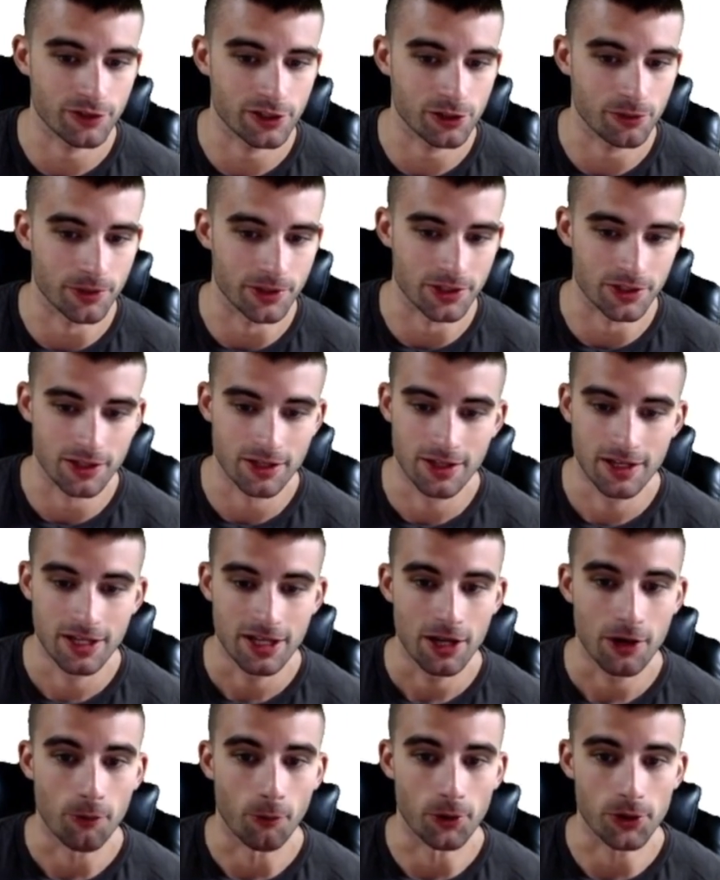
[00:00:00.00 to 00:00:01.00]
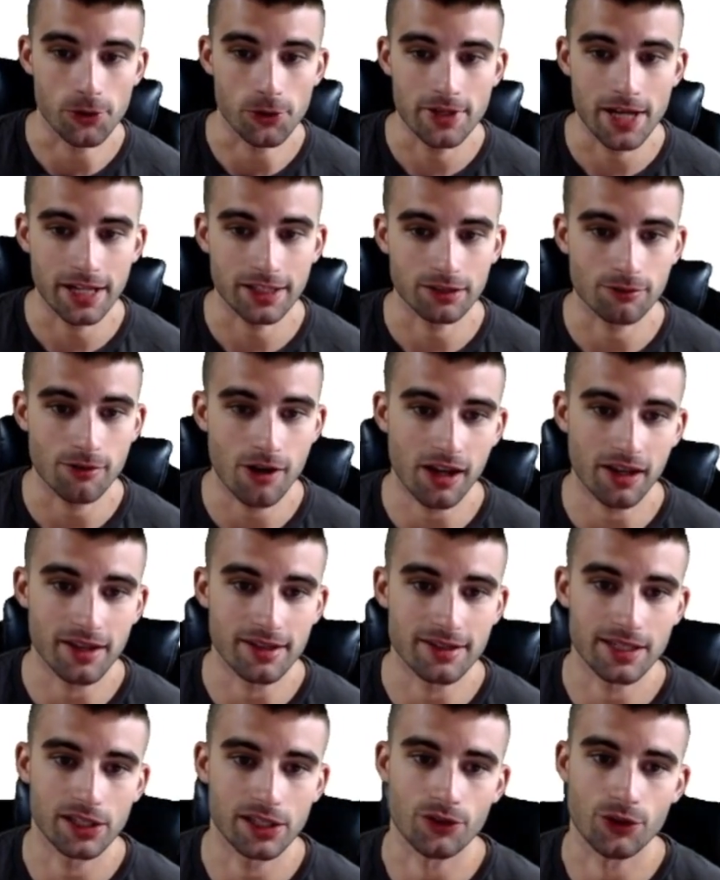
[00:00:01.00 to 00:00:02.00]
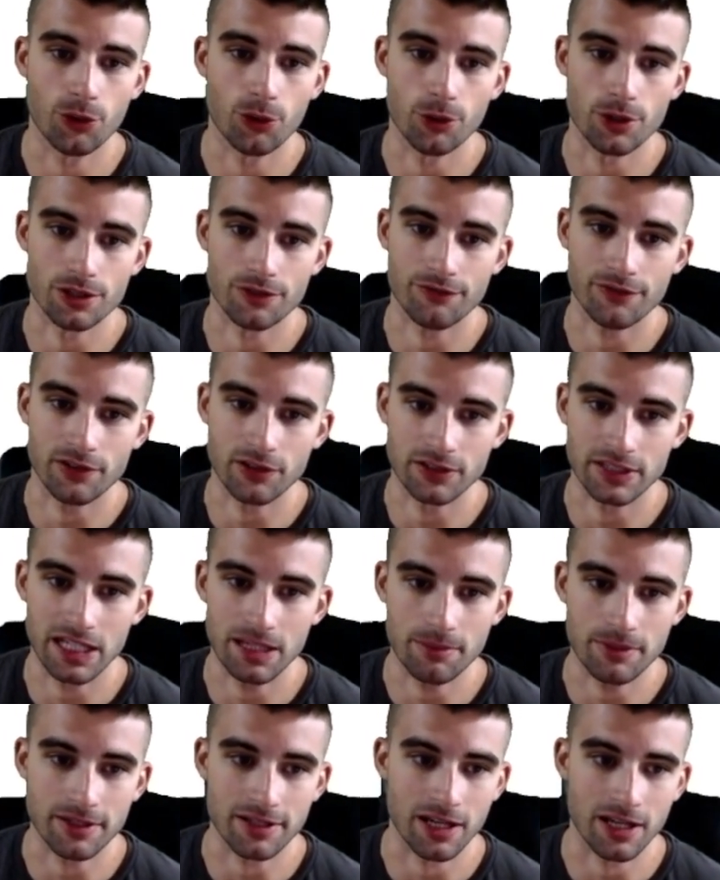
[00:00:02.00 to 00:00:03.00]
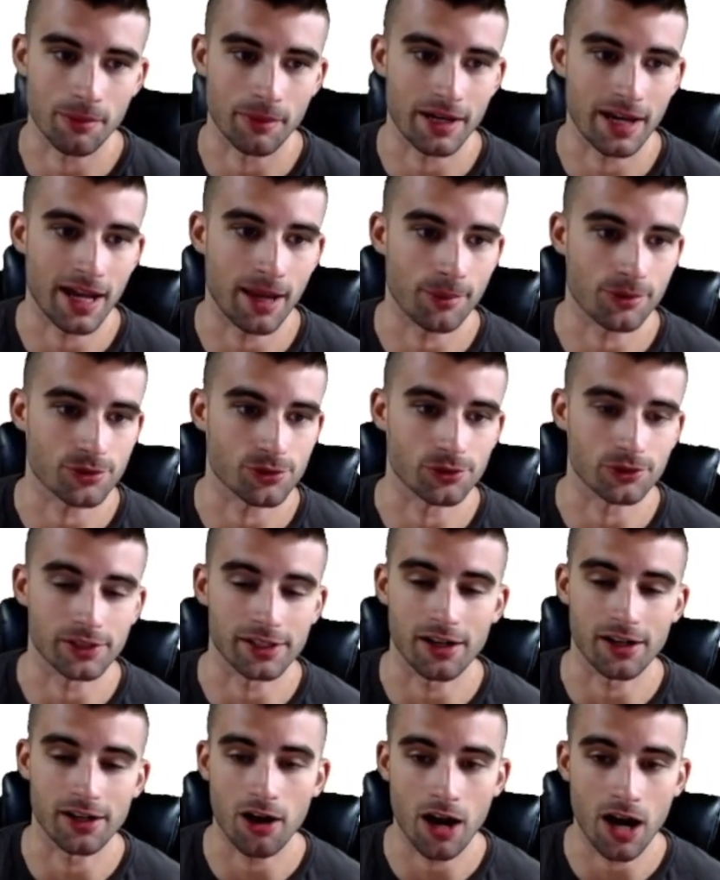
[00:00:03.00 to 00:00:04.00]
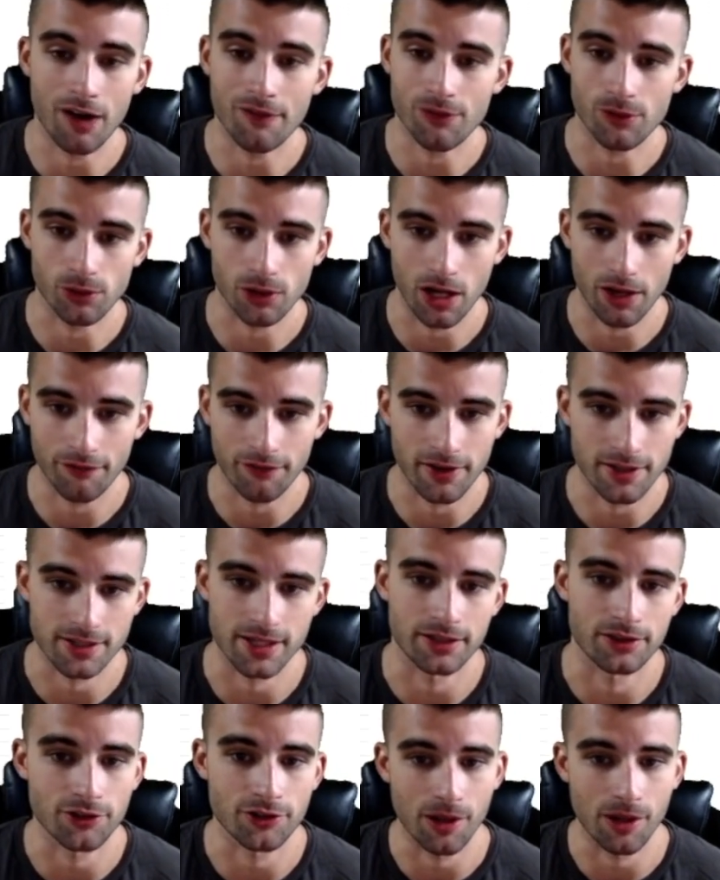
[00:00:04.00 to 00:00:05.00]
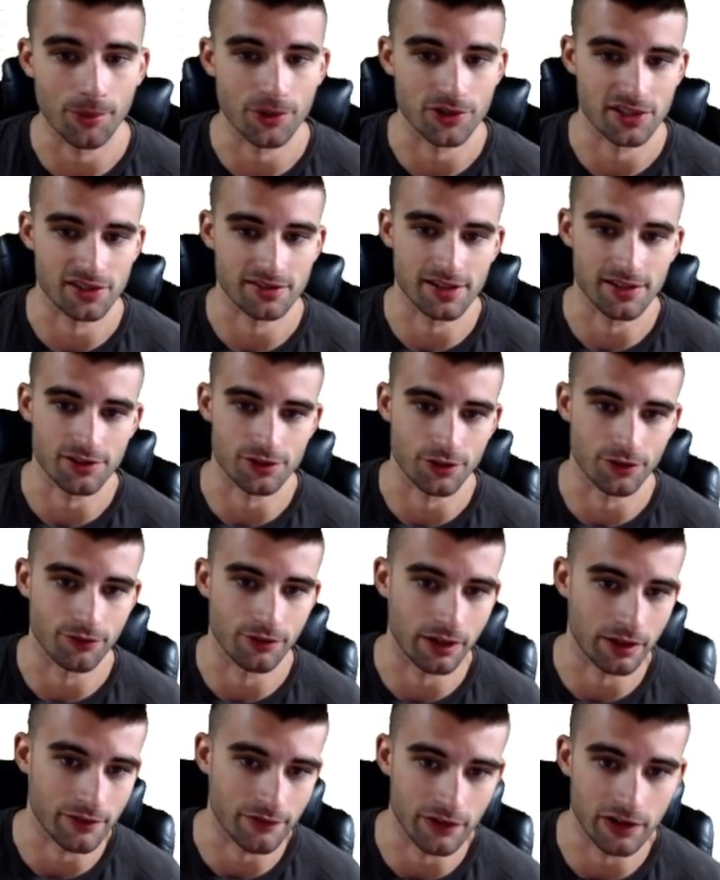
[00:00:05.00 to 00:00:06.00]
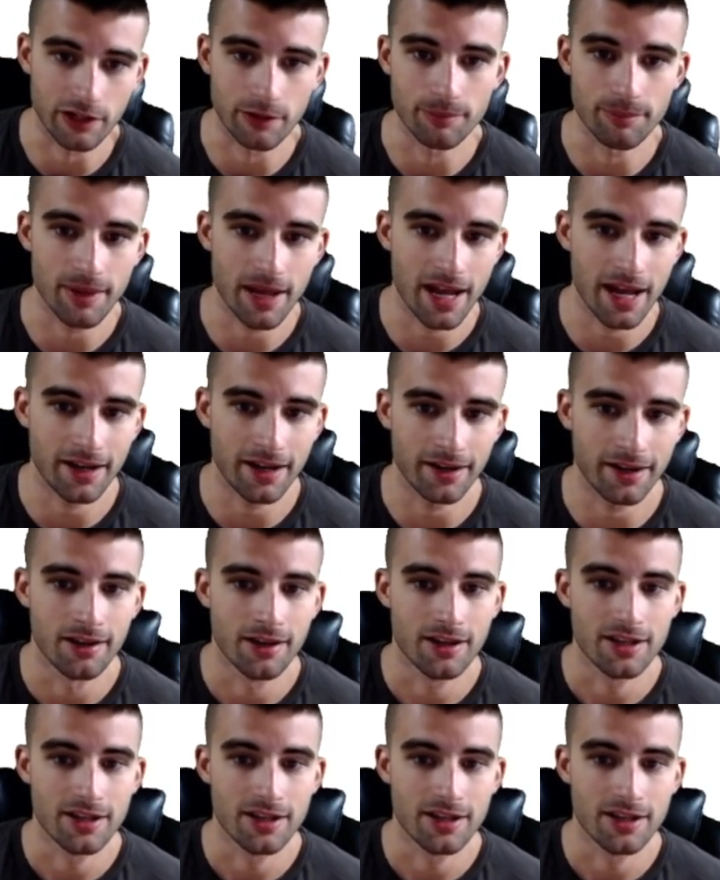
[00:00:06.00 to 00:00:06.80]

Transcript: Field, which when you take the Rockies out of Coors Field, they become an absolutely awful offense. Like, their numbers this season are very, very bad.